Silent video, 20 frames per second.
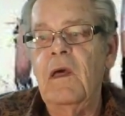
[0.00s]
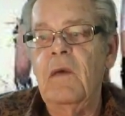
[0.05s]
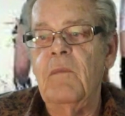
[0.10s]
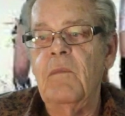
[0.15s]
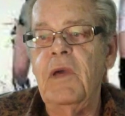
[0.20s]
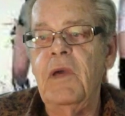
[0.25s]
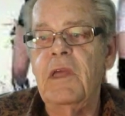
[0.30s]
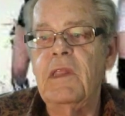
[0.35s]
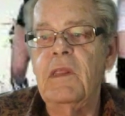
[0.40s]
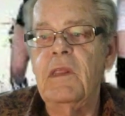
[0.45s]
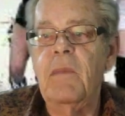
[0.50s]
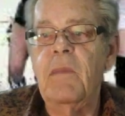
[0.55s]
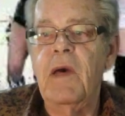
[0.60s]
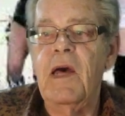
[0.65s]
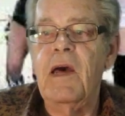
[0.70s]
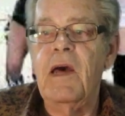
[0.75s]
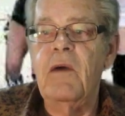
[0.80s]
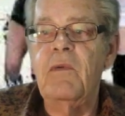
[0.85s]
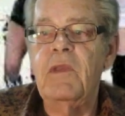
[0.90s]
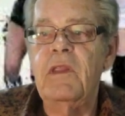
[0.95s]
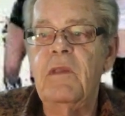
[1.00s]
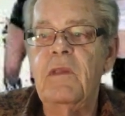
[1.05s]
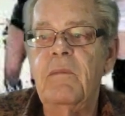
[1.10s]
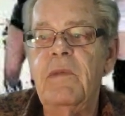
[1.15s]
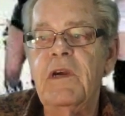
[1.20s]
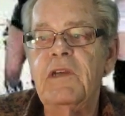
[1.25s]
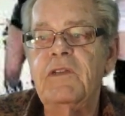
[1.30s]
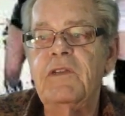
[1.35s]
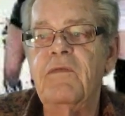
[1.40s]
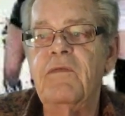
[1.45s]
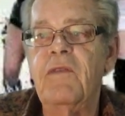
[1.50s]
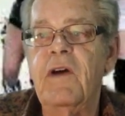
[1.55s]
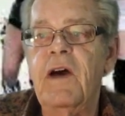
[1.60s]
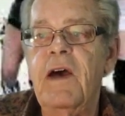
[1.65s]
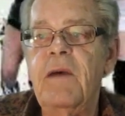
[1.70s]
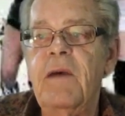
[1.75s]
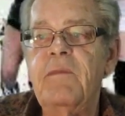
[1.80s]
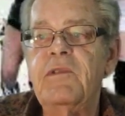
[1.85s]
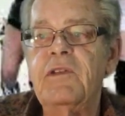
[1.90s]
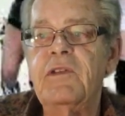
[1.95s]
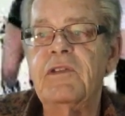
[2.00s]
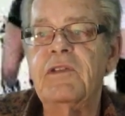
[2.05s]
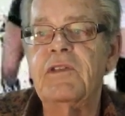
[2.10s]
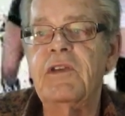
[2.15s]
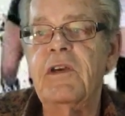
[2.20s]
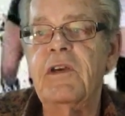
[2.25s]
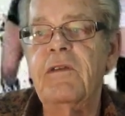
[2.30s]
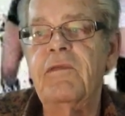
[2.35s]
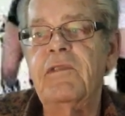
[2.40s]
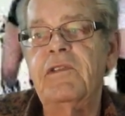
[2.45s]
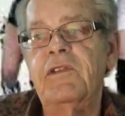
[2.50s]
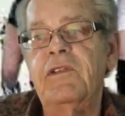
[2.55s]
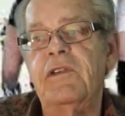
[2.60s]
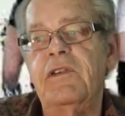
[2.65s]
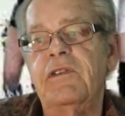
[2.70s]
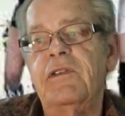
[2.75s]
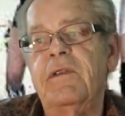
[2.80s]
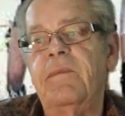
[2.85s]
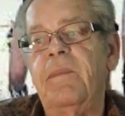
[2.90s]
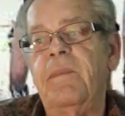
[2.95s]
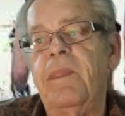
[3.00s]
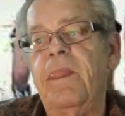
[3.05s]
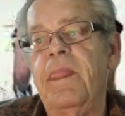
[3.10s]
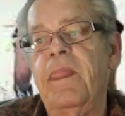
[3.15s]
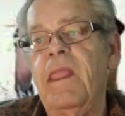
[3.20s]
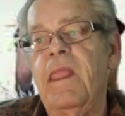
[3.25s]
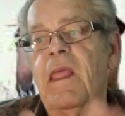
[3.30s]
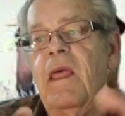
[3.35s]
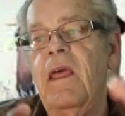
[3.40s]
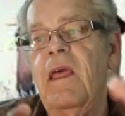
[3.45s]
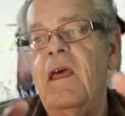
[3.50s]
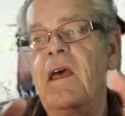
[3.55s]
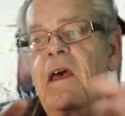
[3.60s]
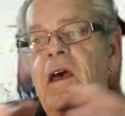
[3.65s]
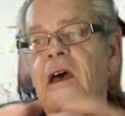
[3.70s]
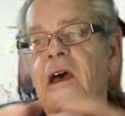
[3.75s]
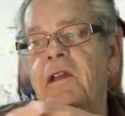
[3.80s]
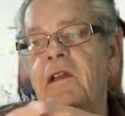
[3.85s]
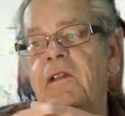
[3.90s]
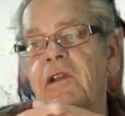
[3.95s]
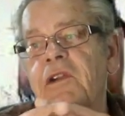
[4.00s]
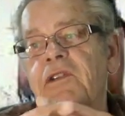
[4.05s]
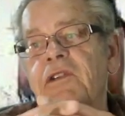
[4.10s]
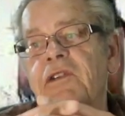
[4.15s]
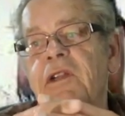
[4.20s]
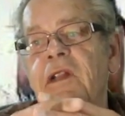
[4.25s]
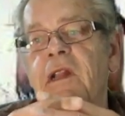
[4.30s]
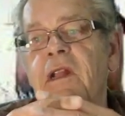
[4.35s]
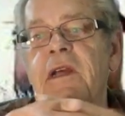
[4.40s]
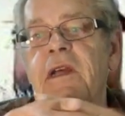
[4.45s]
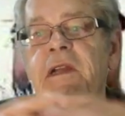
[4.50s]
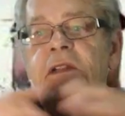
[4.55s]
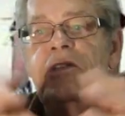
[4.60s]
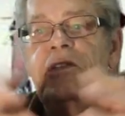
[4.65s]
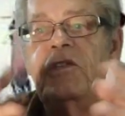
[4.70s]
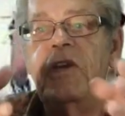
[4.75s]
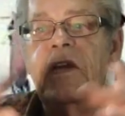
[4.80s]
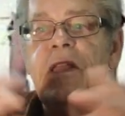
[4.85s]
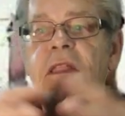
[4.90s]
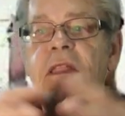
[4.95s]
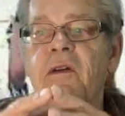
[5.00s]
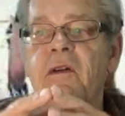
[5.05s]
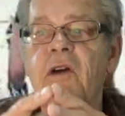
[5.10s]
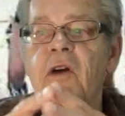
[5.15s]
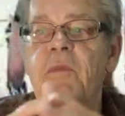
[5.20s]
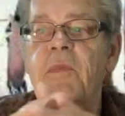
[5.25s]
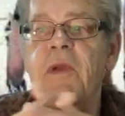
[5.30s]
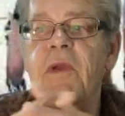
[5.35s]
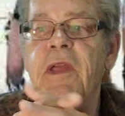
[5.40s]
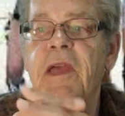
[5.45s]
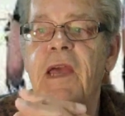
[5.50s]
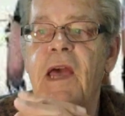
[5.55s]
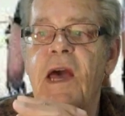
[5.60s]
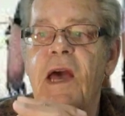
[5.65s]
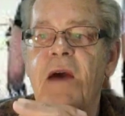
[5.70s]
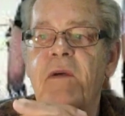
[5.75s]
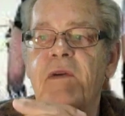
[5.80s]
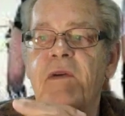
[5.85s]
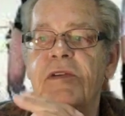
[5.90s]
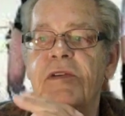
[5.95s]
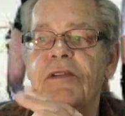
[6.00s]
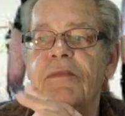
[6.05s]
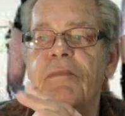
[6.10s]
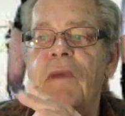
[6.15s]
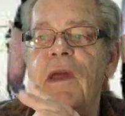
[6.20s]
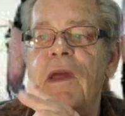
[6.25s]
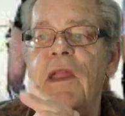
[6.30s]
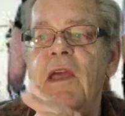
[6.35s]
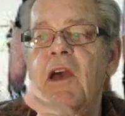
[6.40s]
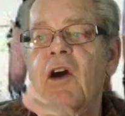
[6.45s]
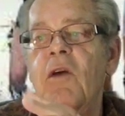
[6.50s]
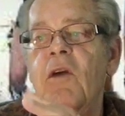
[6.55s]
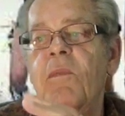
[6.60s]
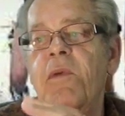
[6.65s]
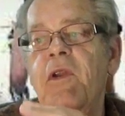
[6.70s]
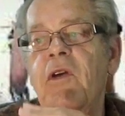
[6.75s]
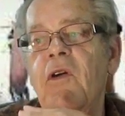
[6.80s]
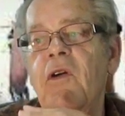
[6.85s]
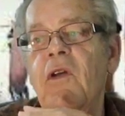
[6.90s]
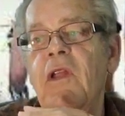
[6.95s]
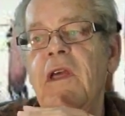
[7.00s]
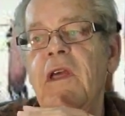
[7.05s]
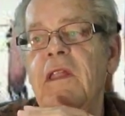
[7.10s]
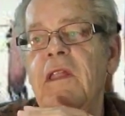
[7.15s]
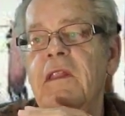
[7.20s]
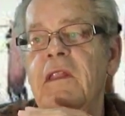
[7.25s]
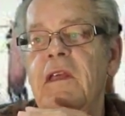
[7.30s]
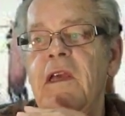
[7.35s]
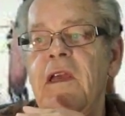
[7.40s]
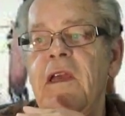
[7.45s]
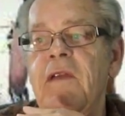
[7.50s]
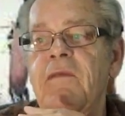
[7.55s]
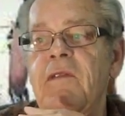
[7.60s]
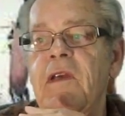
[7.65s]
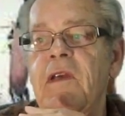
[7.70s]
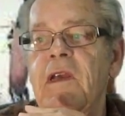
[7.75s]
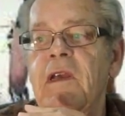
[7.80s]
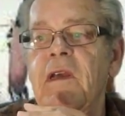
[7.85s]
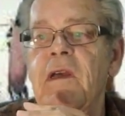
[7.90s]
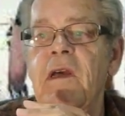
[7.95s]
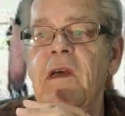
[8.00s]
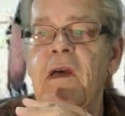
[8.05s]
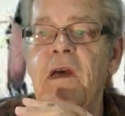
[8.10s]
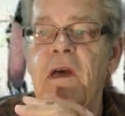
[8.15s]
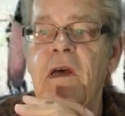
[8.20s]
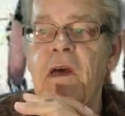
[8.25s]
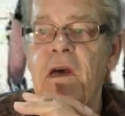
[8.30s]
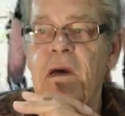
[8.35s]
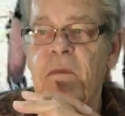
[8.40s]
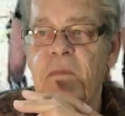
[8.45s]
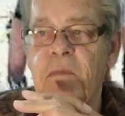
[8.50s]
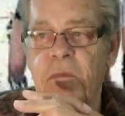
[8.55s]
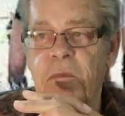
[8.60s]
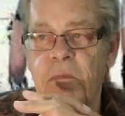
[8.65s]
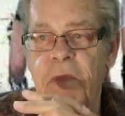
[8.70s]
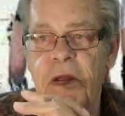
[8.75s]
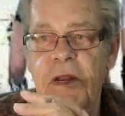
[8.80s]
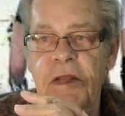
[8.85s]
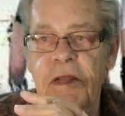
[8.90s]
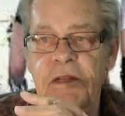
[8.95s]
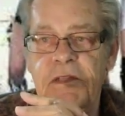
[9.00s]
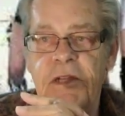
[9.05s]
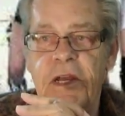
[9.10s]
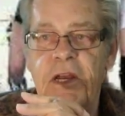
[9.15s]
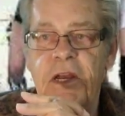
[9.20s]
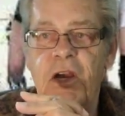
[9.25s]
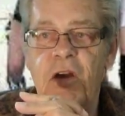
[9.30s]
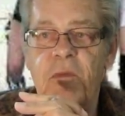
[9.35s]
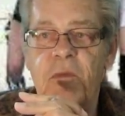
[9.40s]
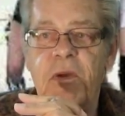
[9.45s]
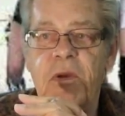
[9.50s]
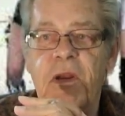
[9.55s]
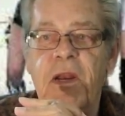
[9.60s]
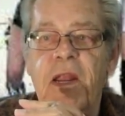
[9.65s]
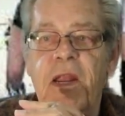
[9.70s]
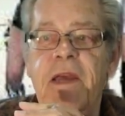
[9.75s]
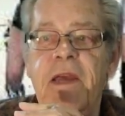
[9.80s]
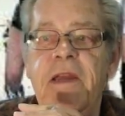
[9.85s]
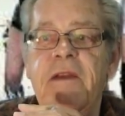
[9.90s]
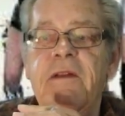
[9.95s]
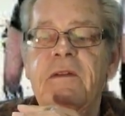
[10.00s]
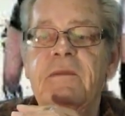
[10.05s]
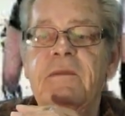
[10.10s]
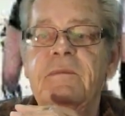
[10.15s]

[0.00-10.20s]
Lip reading: Pick the bar with the best vibes and services. Additionally, check their opening hours. Many open early in the evening, but many stay open late.